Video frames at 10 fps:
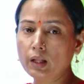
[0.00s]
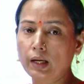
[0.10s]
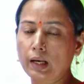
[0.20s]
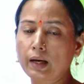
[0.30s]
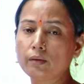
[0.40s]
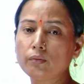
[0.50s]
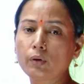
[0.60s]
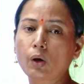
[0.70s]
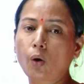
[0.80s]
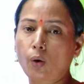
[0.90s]
love,
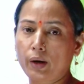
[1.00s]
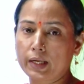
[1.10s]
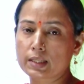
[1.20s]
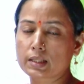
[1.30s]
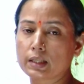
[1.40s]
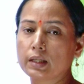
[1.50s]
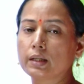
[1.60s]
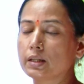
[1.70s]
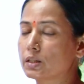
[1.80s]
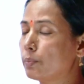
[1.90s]
honesty,
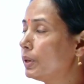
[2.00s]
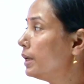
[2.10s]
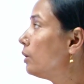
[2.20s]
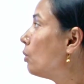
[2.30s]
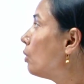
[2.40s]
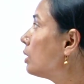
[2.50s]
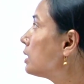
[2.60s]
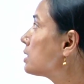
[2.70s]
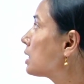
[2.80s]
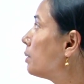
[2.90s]
discipline, all
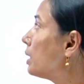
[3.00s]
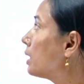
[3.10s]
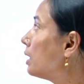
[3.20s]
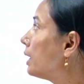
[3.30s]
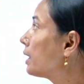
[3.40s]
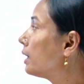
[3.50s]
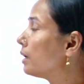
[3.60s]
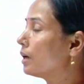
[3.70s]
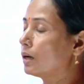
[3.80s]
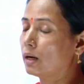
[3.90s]
these come again
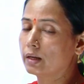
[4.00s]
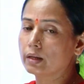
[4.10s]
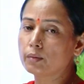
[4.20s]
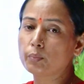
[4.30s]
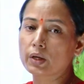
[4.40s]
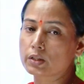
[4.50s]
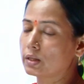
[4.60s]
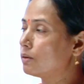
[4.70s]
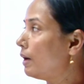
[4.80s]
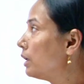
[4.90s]
under
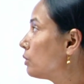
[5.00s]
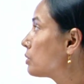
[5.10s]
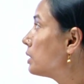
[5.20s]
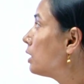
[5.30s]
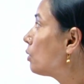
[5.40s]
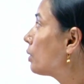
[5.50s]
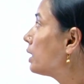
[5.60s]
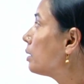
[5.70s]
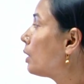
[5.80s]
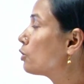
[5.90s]
personal values. Then
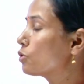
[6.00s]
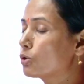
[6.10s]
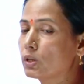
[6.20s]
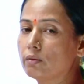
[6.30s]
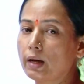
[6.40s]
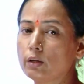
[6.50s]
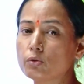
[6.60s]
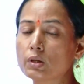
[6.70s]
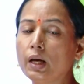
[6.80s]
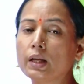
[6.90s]
talking about social
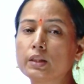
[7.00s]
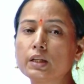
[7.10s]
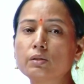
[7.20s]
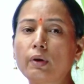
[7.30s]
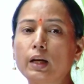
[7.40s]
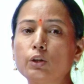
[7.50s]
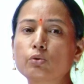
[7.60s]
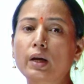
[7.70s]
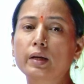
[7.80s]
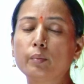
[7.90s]
values, these
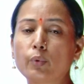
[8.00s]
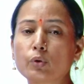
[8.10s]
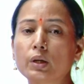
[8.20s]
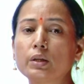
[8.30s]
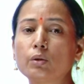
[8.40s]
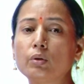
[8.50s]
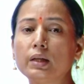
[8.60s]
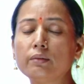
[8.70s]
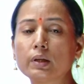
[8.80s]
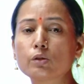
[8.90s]
values are important to
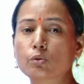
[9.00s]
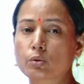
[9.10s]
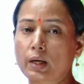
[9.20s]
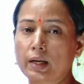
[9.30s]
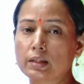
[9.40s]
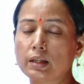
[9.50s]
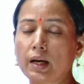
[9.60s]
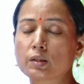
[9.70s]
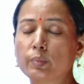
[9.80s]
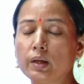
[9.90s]
live in society.
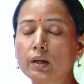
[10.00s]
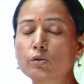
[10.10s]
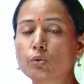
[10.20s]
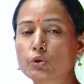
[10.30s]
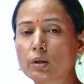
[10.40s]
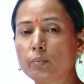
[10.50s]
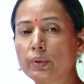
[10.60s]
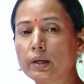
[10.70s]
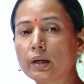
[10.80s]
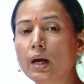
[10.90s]
As being a social
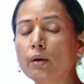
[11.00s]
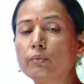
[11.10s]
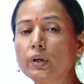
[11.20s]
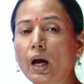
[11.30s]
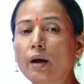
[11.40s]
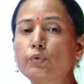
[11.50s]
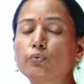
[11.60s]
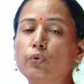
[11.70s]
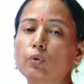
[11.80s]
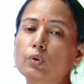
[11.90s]
being, we have to
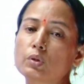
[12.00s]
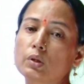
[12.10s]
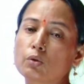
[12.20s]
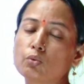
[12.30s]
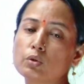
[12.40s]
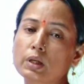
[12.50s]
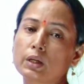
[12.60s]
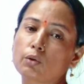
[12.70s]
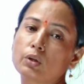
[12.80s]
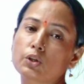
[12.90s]
follow the rules and
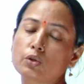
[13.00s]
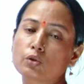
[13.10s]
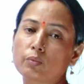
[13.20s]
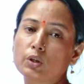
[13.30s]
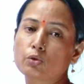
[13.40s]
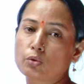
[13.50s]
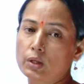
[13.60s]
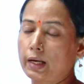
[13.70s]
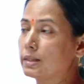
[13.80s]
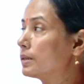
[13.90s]
regulations of the
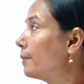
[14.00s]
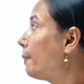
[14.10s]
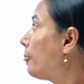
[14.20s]
society.